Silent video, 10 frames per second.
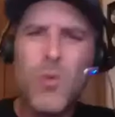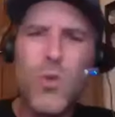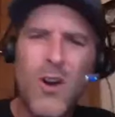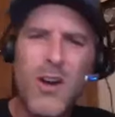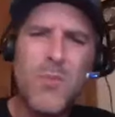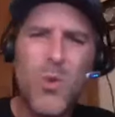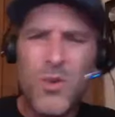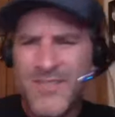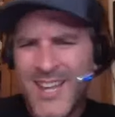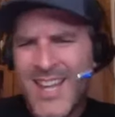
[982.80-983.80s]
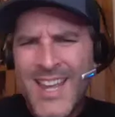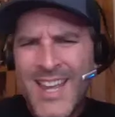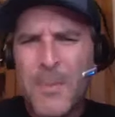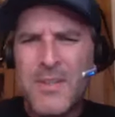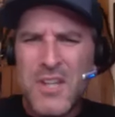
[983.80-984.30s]
work, more you know
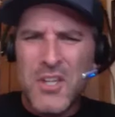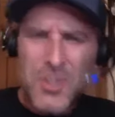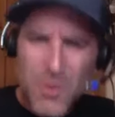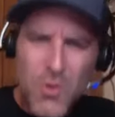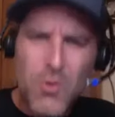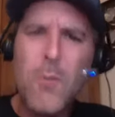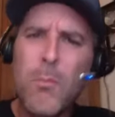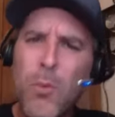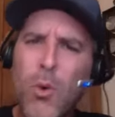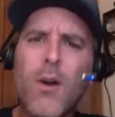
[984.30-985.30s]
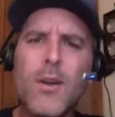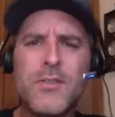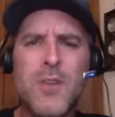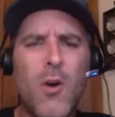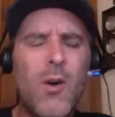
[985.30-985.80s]
positional group work.
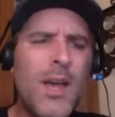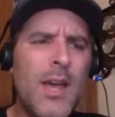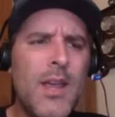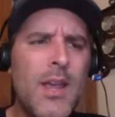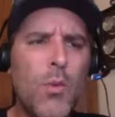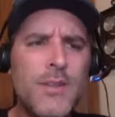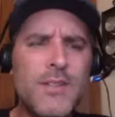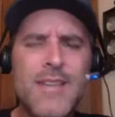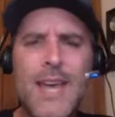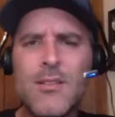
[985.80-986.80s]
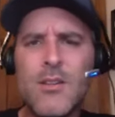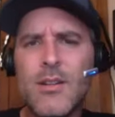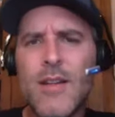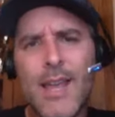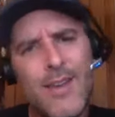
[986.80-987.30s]
So you know what does that look
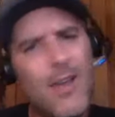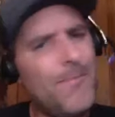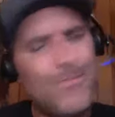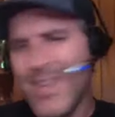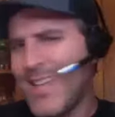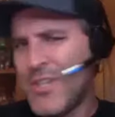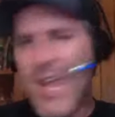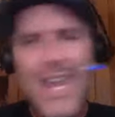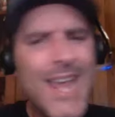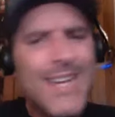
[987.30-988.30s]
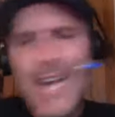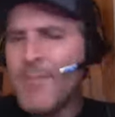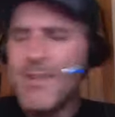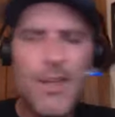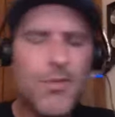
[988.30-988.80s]
like? You know, J.K. Dobbins, I
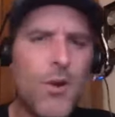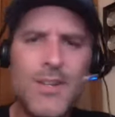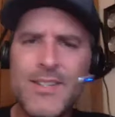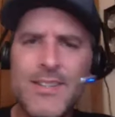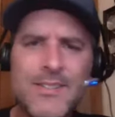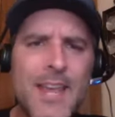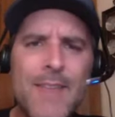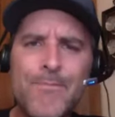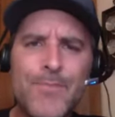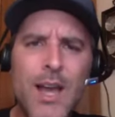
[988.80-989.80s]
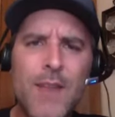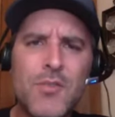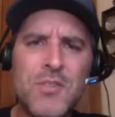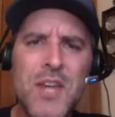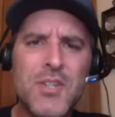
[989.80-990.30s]
throw into the same
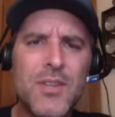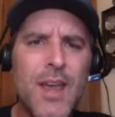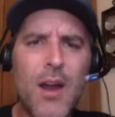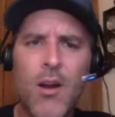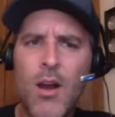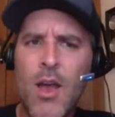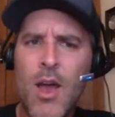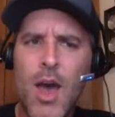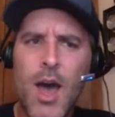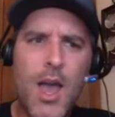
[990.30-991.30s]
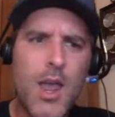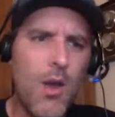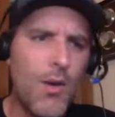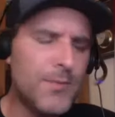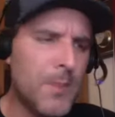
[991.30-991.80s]
conversation there. Uh, you know, he's
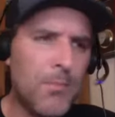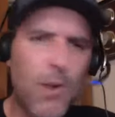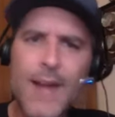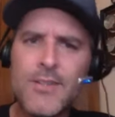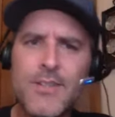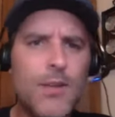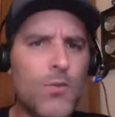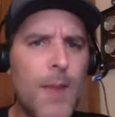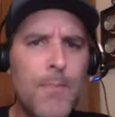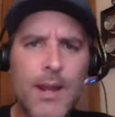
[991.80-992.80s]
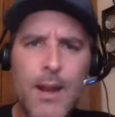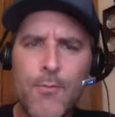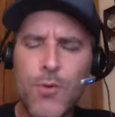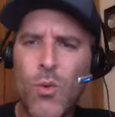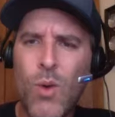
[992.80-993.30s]
been practicing and ramping it up for a
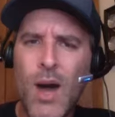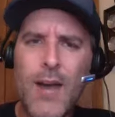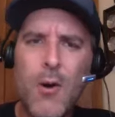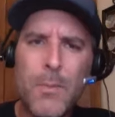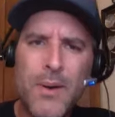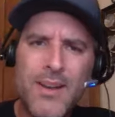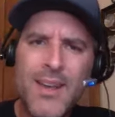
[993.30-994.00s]
while, but